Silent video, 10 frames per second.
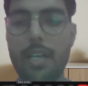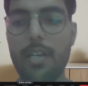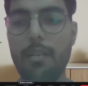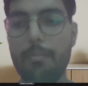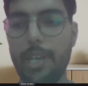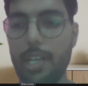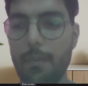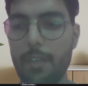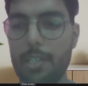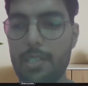Main
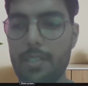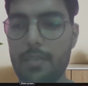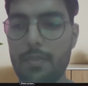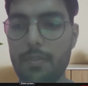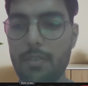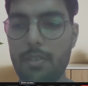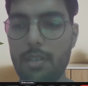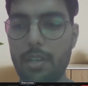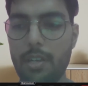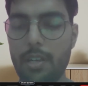difference is
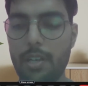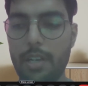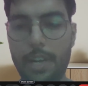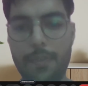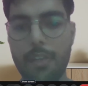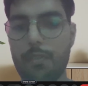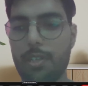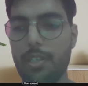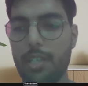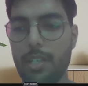for traffic
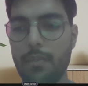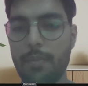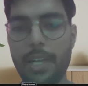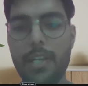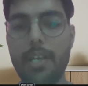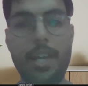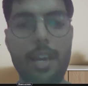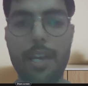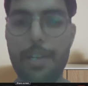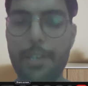one, right?
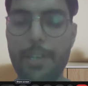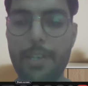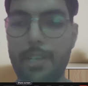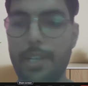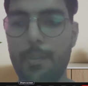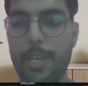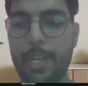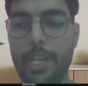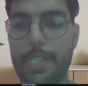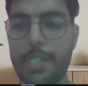ALB
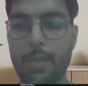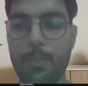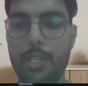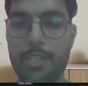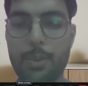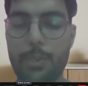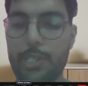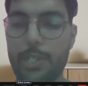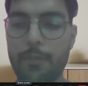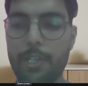handle HTTP and
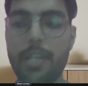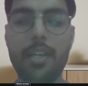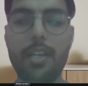HTTPS traffic.